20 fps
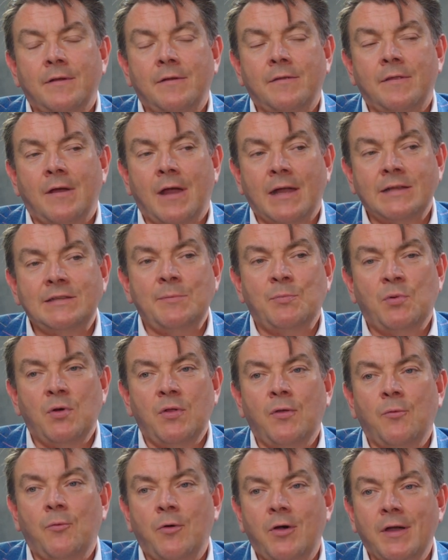They actually
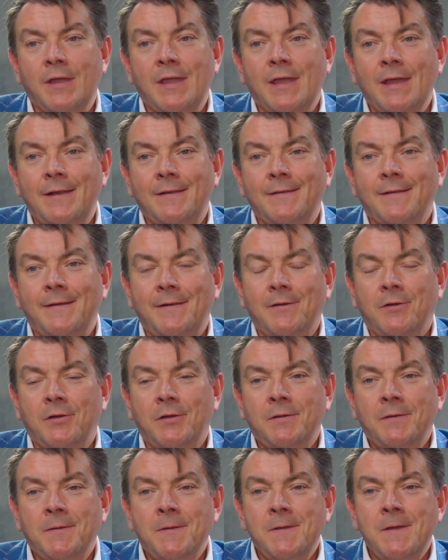put the work in. They're not,
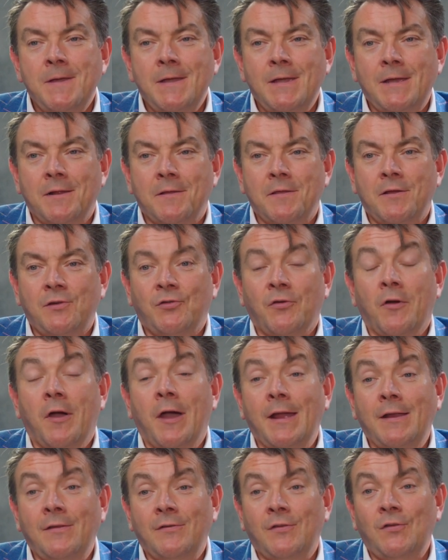they're
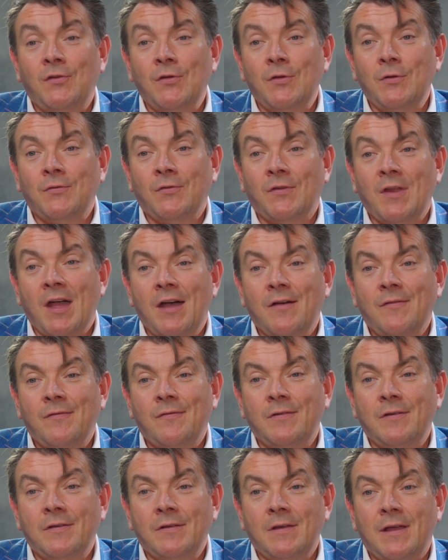trying to do
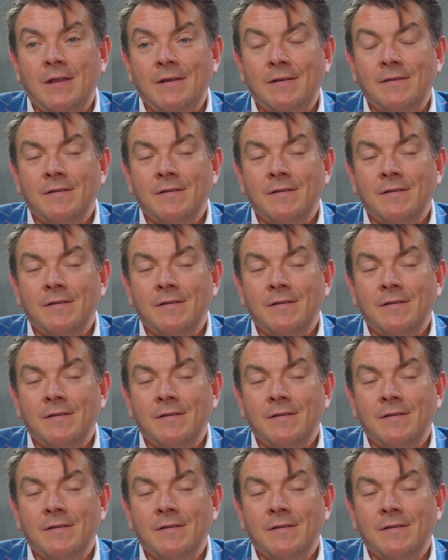stuff and